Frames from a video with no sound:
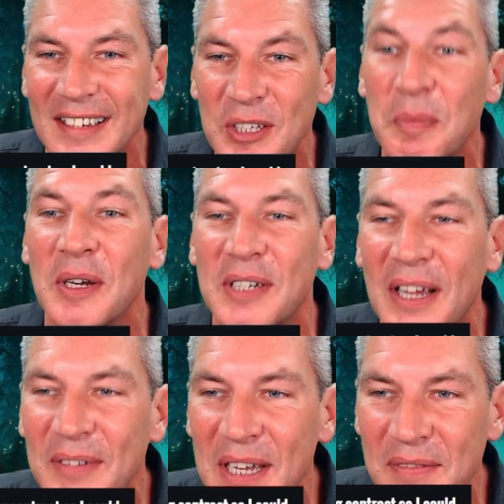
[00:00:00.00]
Smashed
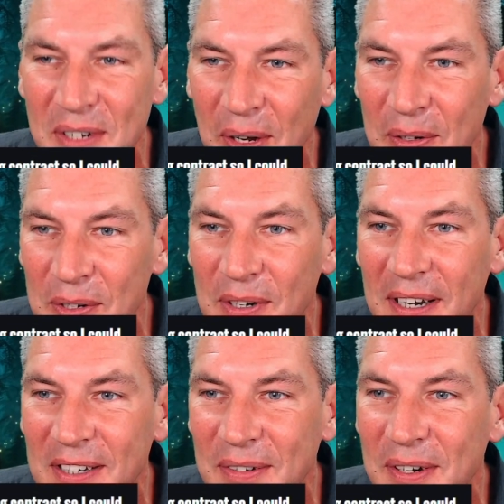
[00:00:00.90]
out an even
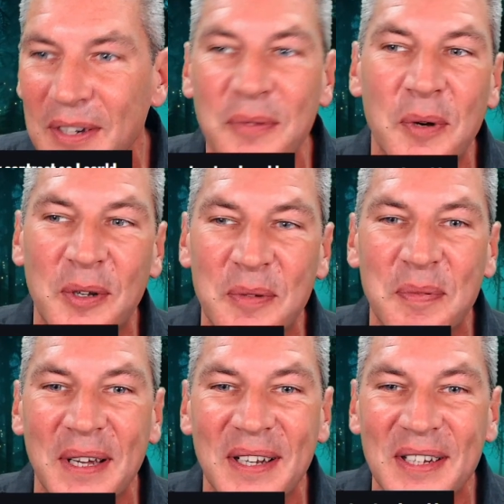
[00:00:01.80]
contract so I could watch a
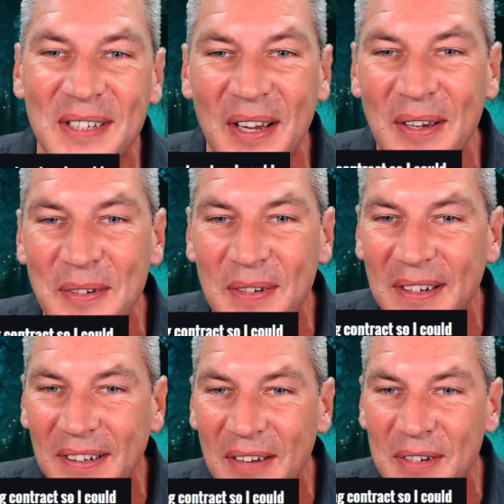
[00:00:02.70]
bit of the show.
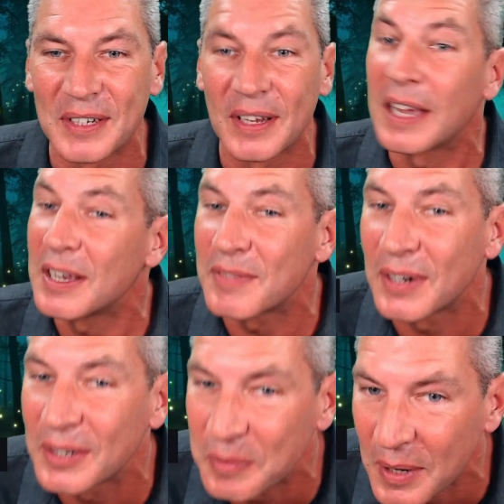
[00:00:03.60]
Lovely to see you.
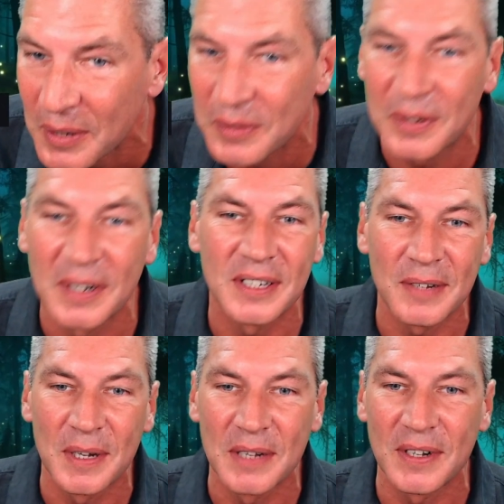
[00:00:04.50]
Eva as well, great to see
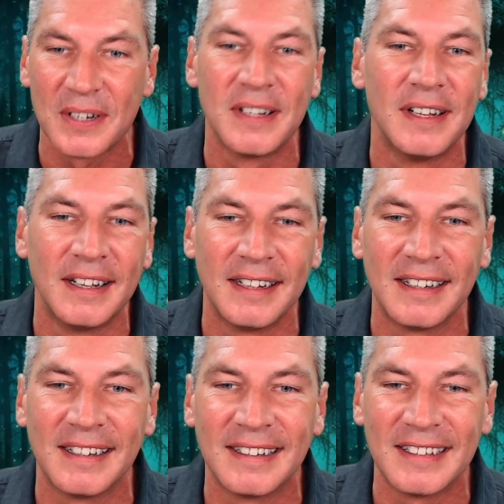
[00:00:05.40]
you, Eva.
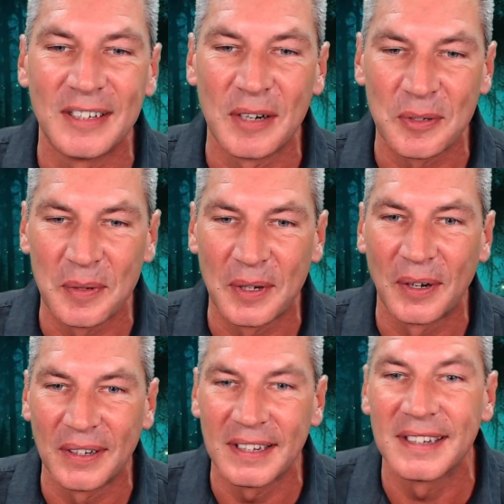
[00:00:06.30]
Who else we
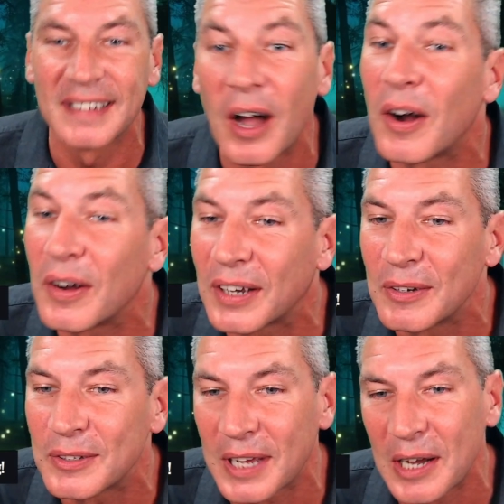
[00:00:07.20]
got in there?
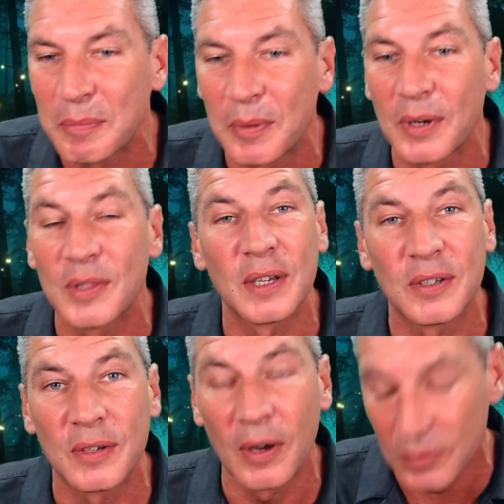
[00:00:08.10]
Ghost Cowboy. Thank
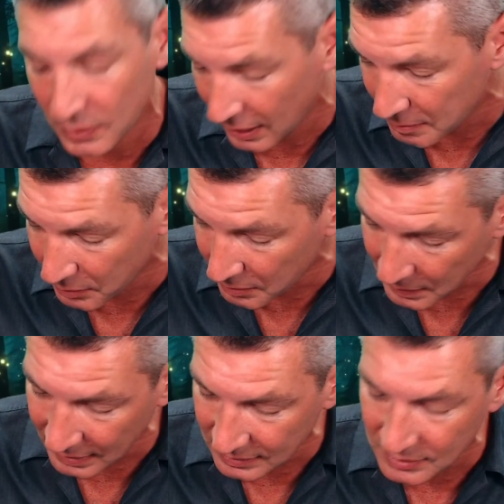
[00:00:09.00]
you, Ghost Cowboy.
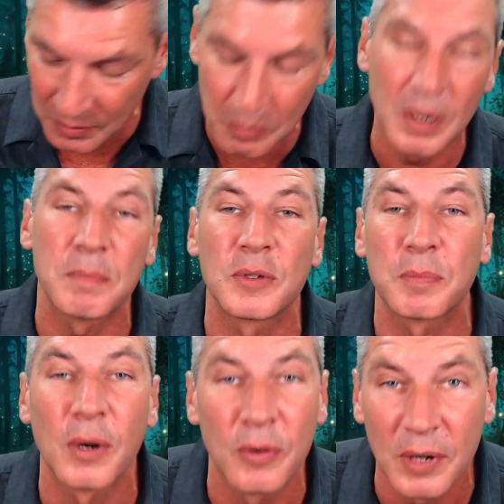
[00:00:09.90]
We had some Preppers
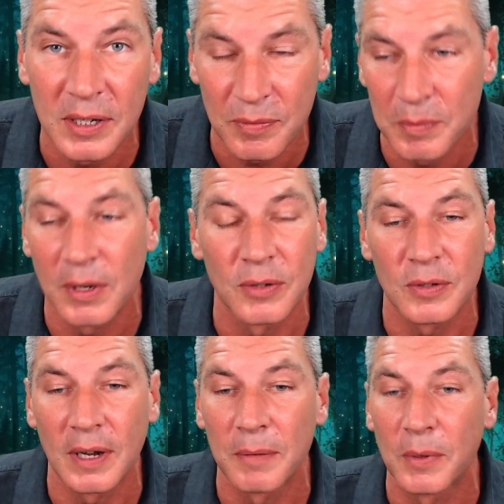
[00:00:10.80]
Progress from Ghost
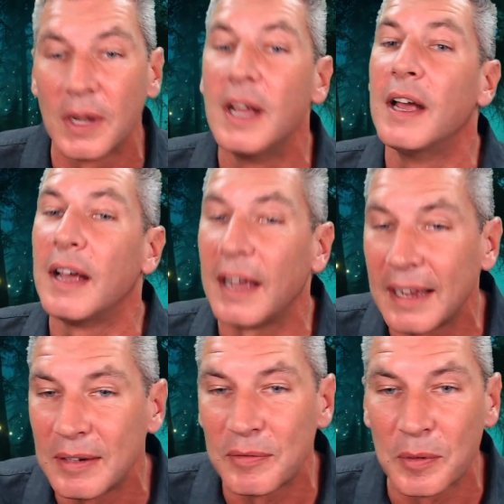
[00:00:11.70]
Cowboy
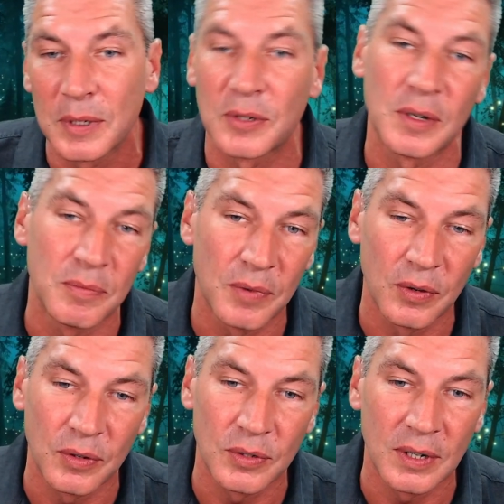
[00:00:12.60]
and from Extreme Focus.